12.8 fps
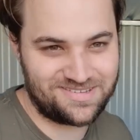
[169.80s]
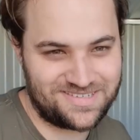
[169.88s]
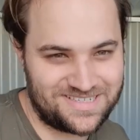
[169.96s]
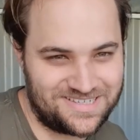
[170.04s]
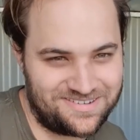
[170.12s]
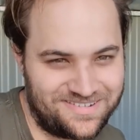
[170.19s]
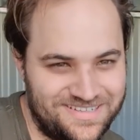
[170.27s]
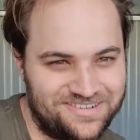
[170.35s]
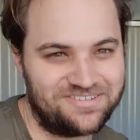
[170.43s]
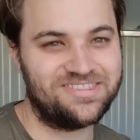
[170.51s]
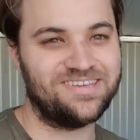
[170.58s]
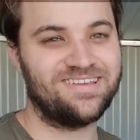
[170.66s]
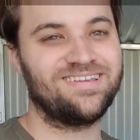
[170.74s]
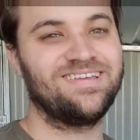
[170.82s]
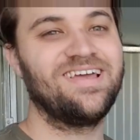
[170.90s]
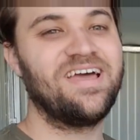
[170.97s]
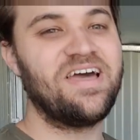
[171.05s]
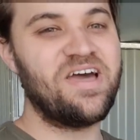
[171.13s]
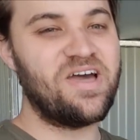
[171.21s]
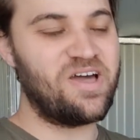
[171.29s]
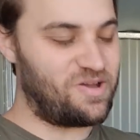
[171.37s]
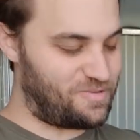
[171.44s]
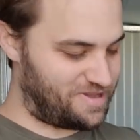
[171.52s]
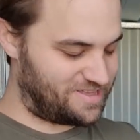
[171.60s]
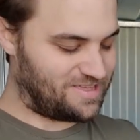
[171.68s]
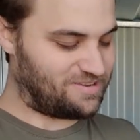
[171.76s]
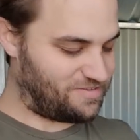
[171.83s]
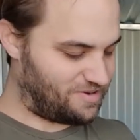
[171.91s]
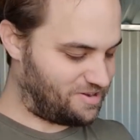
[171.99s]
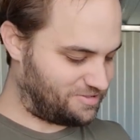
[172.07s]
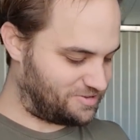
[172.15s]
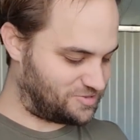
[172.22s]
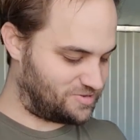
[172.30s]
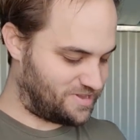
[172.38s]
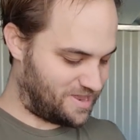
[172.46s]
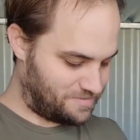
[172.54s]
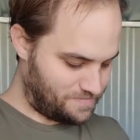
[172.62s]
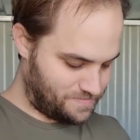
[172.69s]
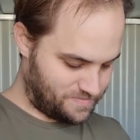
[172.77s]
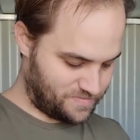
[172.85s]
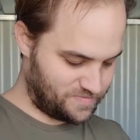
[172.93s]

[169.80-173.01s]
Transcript: So I don't think we're going to get a very close look at him.